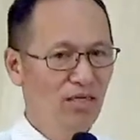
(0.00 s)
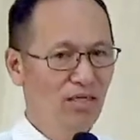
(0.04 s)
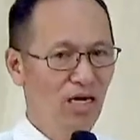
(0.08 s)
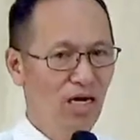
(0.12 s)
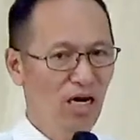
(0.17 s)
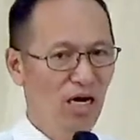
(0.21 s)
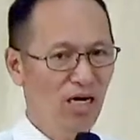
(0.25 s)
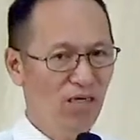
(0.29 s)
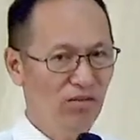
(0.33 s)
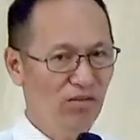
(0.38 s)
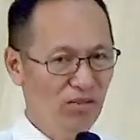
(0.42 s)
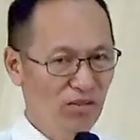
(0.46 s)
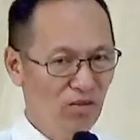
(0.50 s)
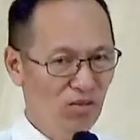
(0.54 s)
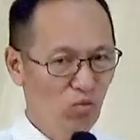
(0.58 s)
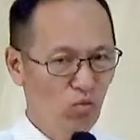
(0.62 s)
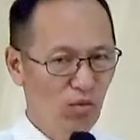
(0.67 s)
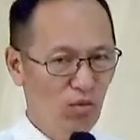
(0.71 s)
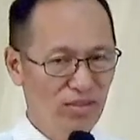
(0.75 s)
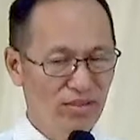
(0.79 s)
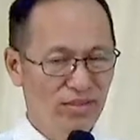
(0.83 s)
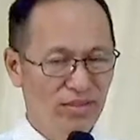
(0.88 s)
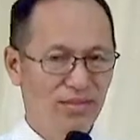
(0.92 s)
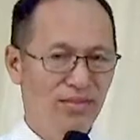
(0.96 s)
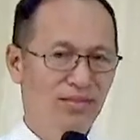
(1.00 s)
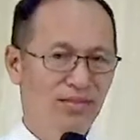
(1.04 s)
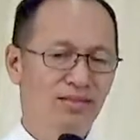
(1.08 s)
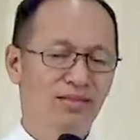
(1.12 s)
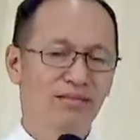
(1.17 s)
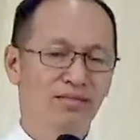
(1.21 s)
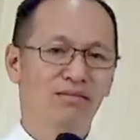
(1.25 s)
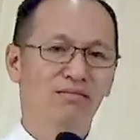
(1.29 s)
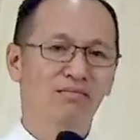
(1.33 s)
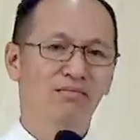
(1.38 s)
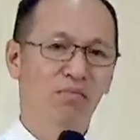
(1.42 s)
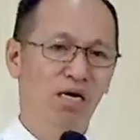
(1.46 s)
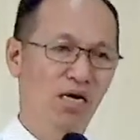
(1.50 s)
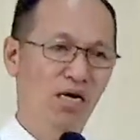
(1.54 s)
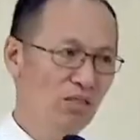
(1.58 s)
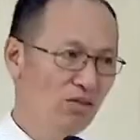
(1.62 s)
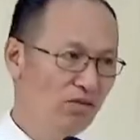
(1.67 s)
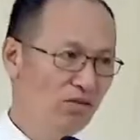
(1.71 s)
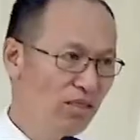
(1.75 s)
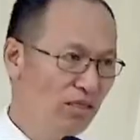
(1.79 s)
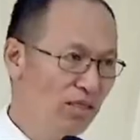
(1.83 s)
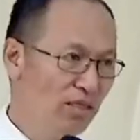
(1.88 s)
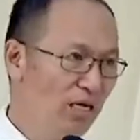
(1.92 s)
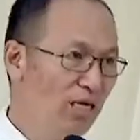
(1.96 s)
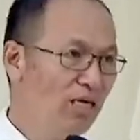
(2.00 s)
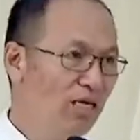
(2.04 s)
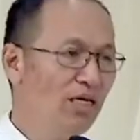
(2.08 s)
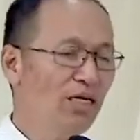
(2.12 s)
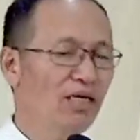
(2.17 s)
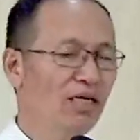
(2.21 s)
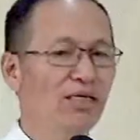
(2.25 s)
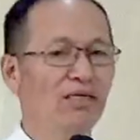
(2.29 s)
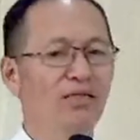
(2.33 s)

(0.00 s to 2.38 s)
How it was. Paano nangyari?